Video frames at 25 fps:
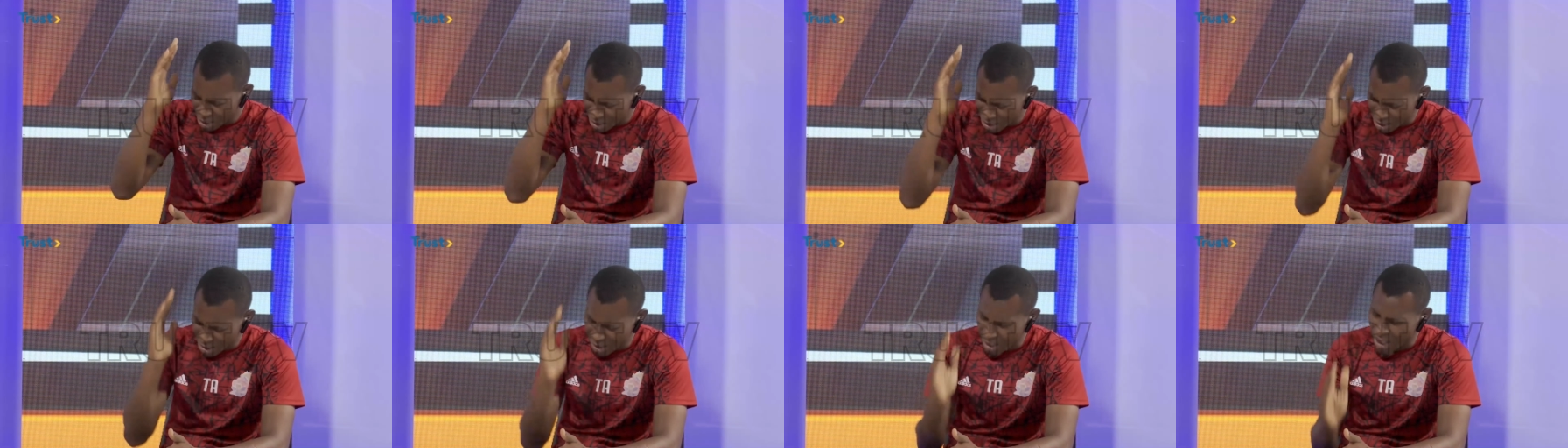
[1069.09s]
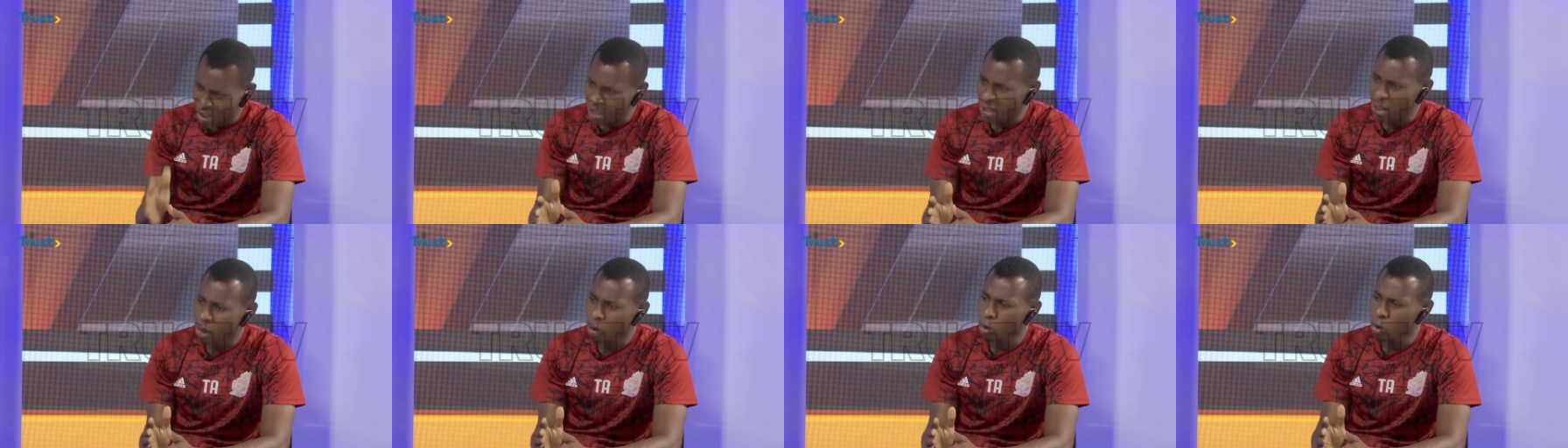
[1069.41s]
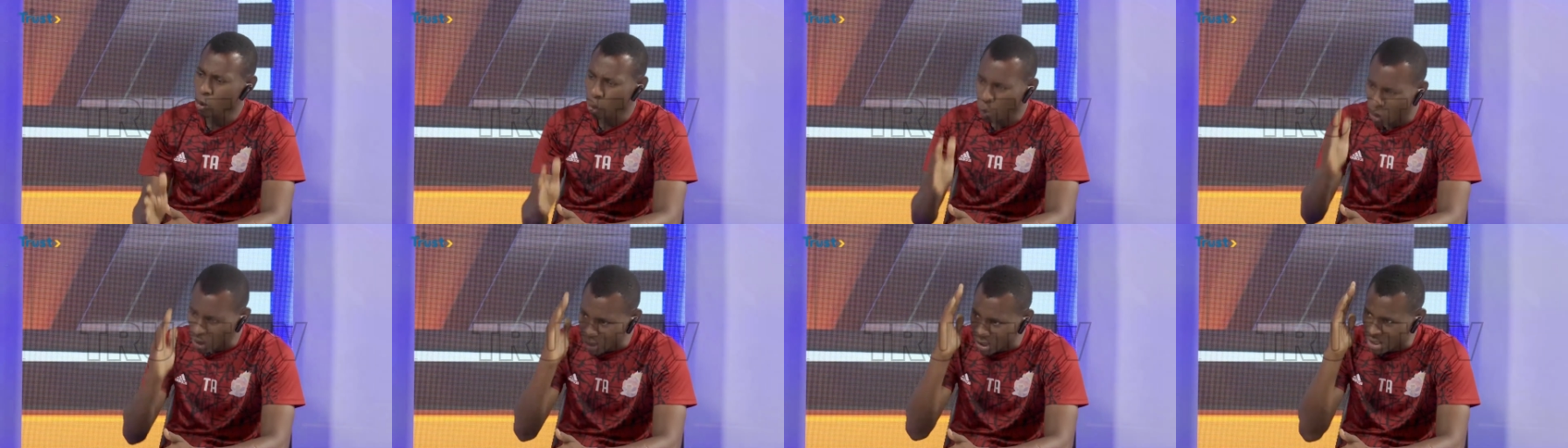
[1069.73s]
In the N L
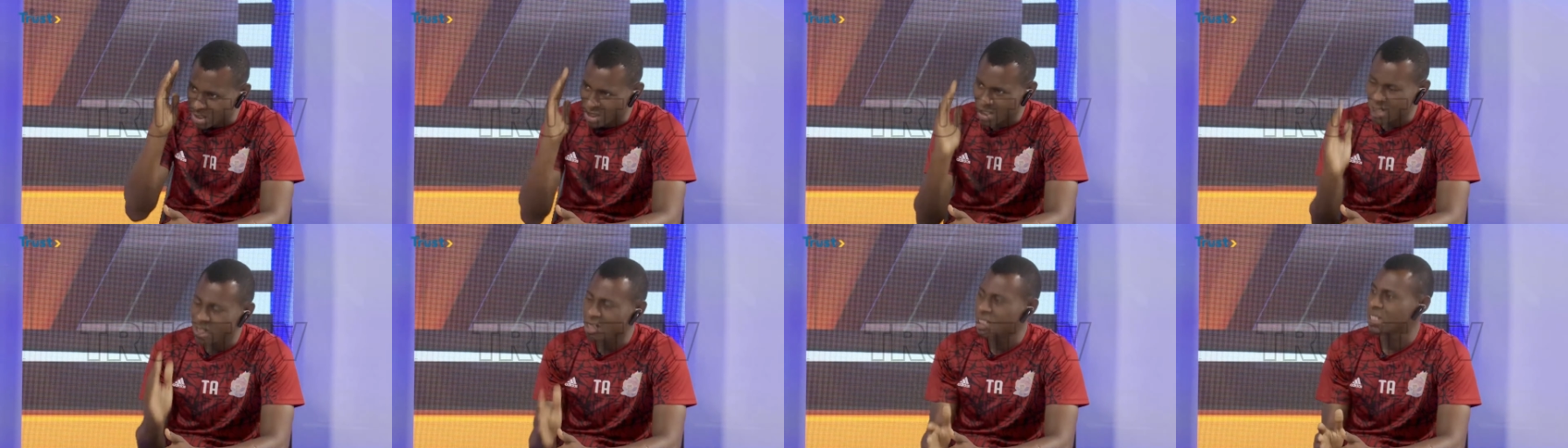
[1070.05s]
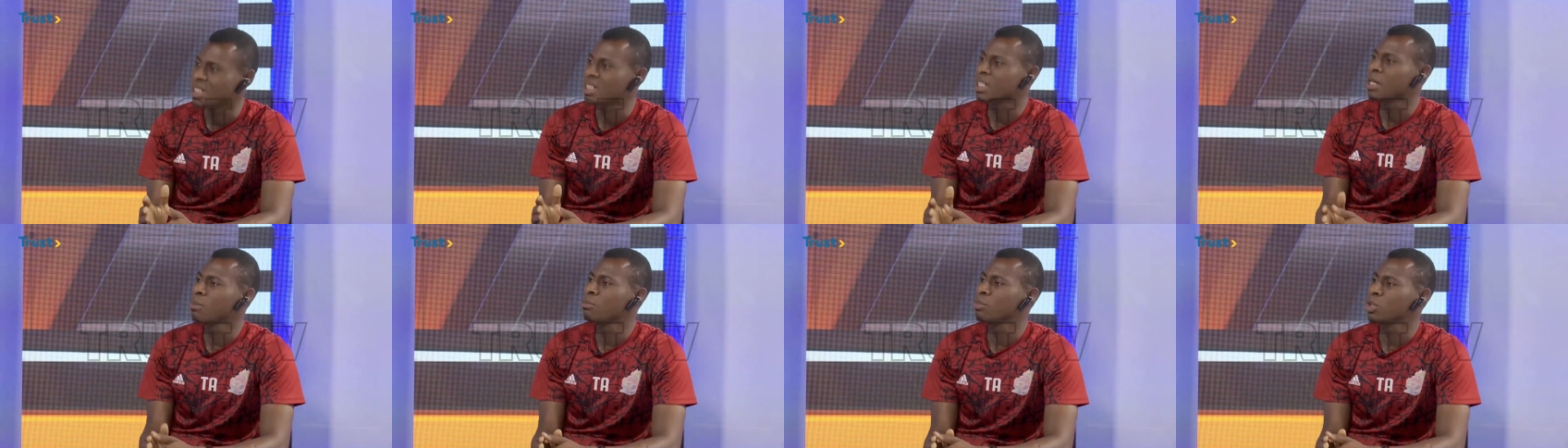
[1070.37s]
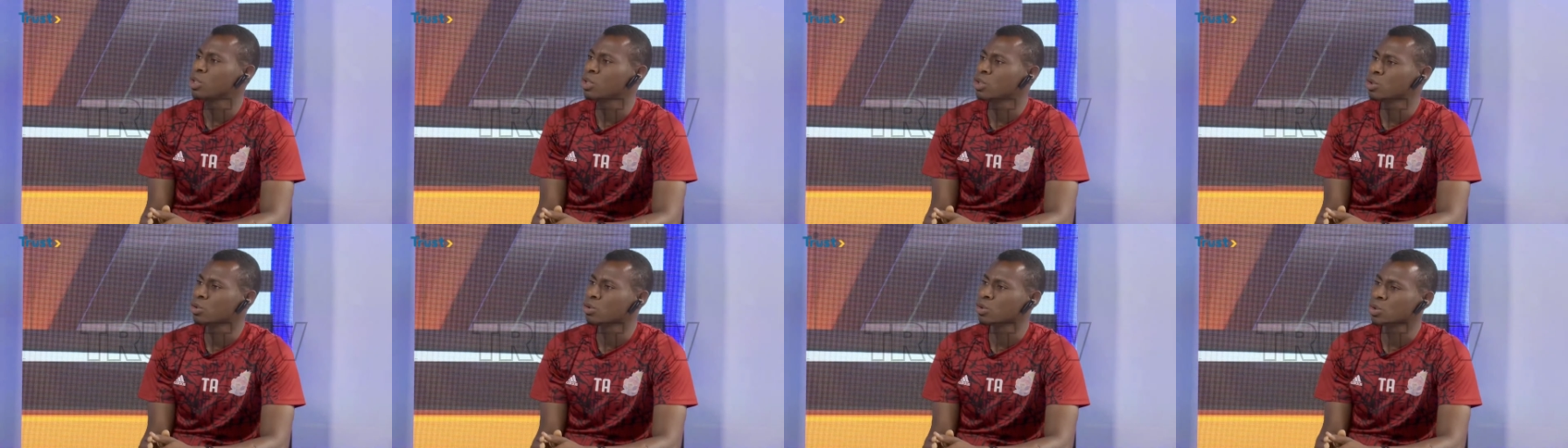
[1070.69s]
O, it's still the same
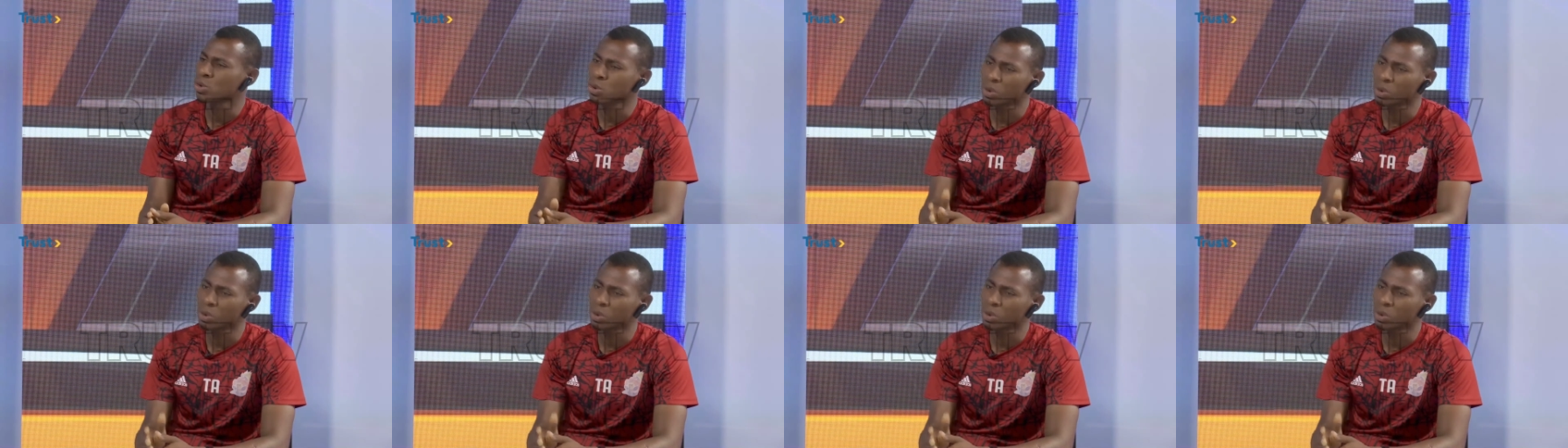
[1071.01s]
issue.